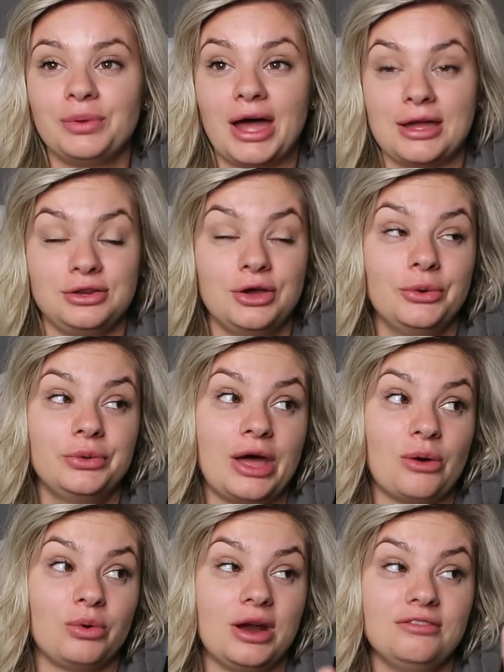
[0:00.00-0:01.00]
but I know
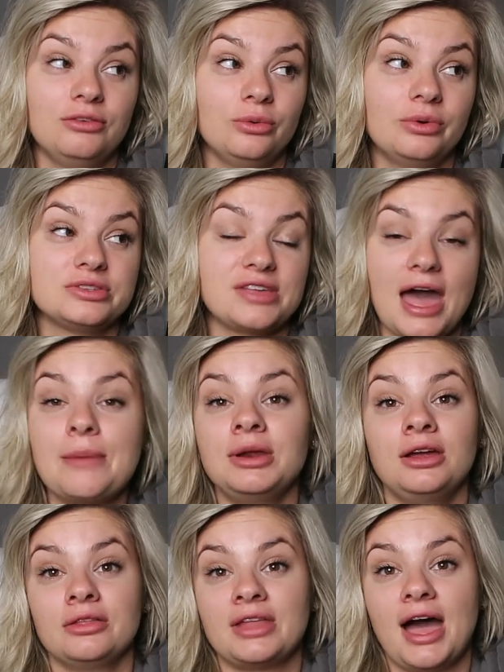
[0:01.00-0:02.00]
that whatever was
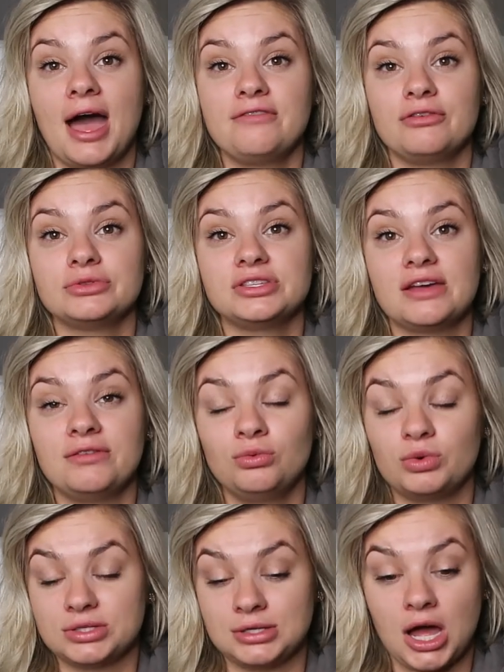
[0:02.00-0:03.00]
happening on the iPhone
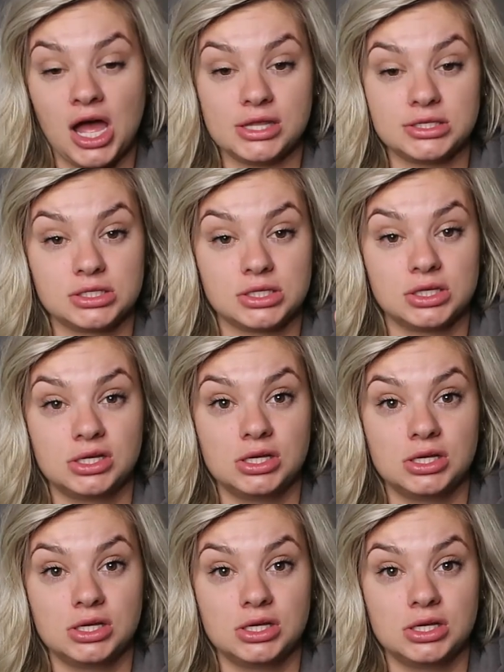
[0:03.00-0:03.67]
7 was not